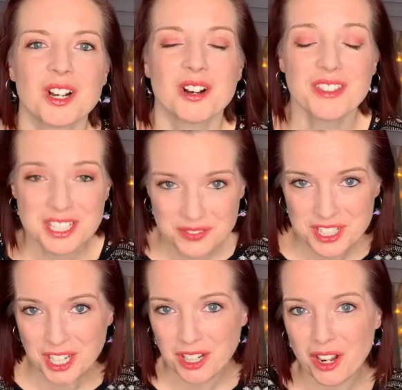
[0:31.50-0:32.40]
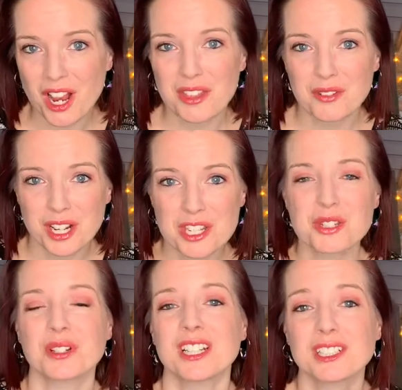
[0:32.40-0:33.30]
On this video, I thought I'd
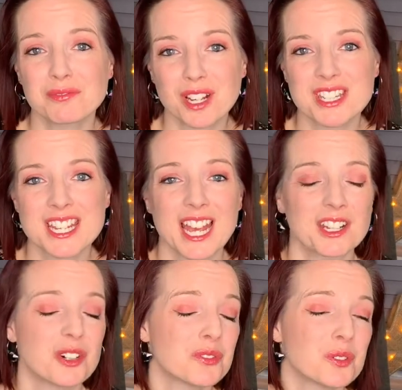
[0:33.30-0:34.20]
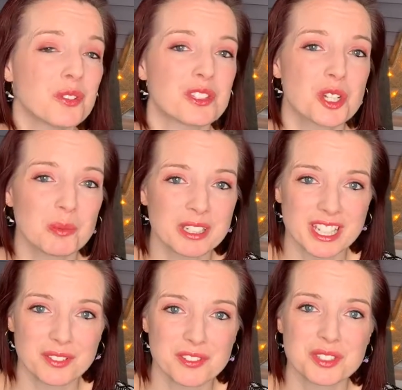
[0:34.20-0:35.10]
do a little rundown of all the top
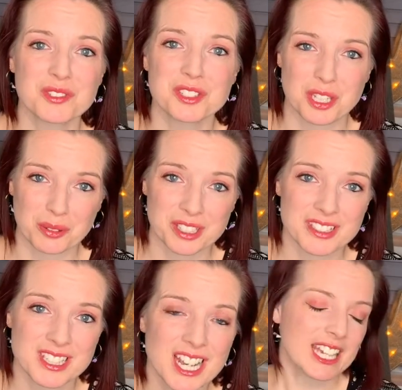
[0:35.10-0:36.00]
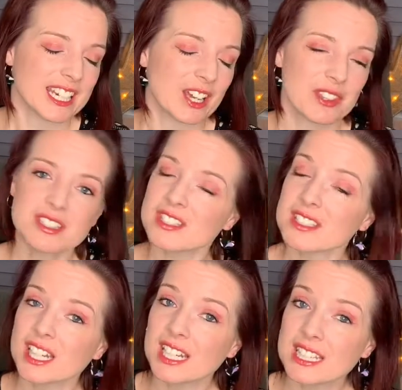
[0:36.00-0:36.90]
gifts for sewers. Now, this
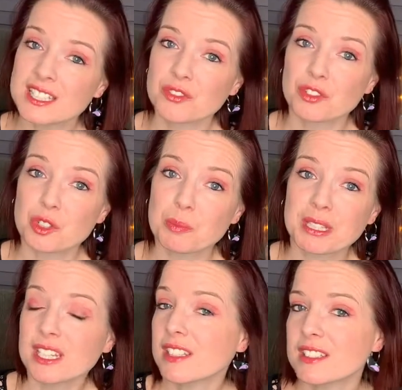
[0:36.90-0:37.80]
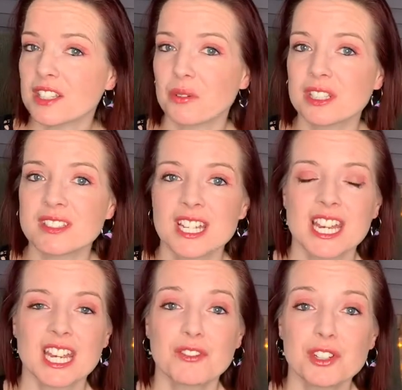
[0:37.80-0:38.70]
isn't a list for beginner sewers.
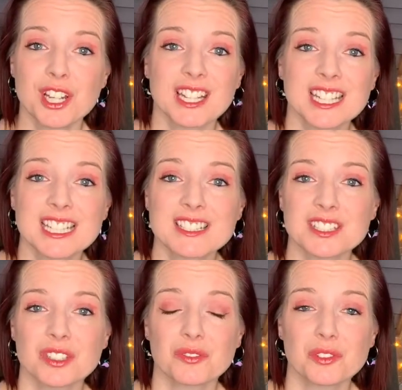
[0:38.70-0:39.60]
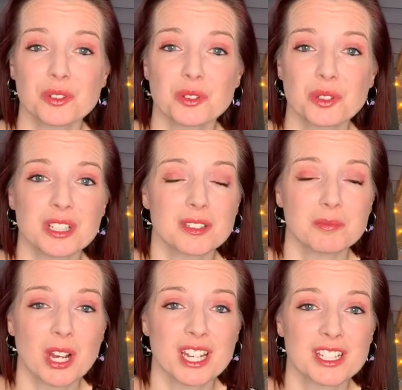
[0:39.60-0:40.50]
If you'd like a list for
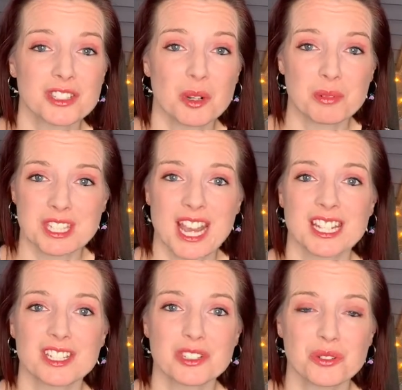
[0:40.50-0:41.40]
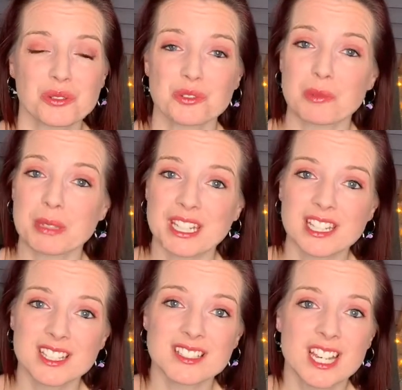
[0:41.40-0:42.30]
my top 10 tools for
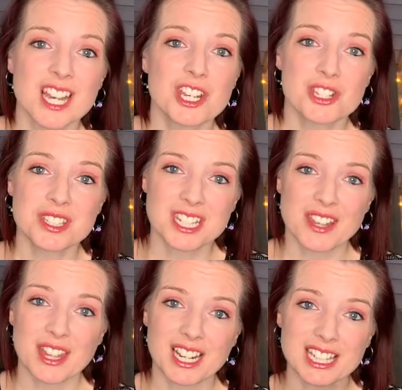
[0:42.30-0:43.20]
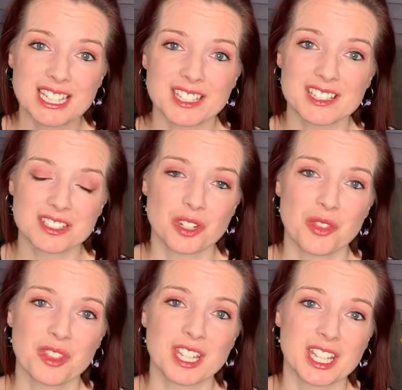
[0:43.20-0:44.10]
beginners, just hit that link that's
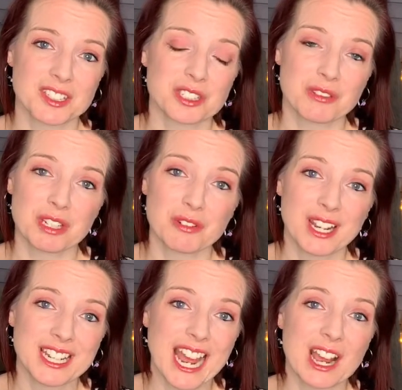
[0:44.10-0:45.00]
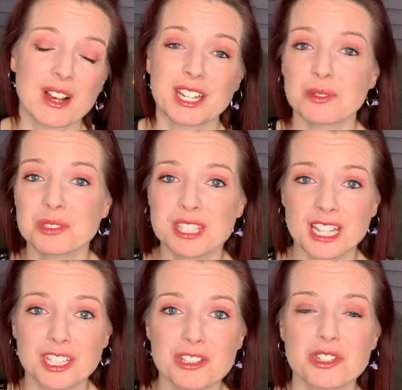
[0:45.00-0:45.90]
on the screen right now and it will
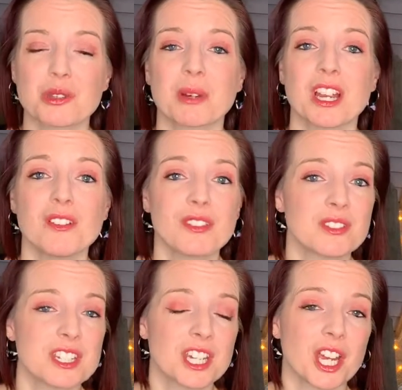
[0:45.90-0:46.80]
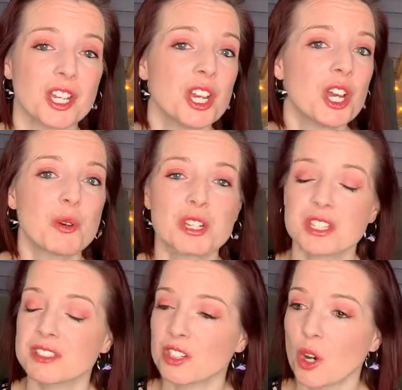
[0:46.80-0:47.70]
take you to my other video, which
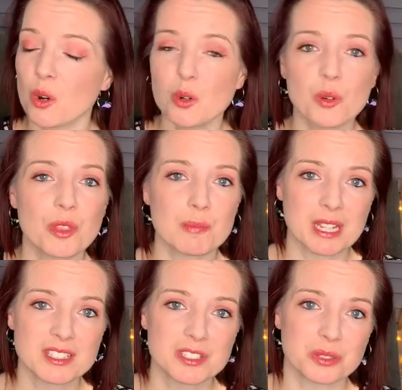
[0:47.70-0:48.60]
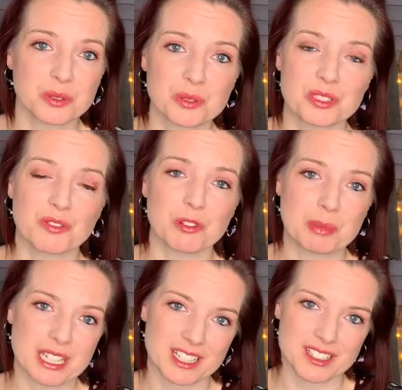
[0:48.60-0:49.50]
has got all the best tools for
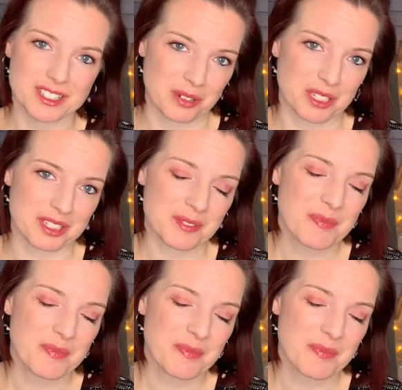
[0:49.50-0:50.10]
beginner sewers.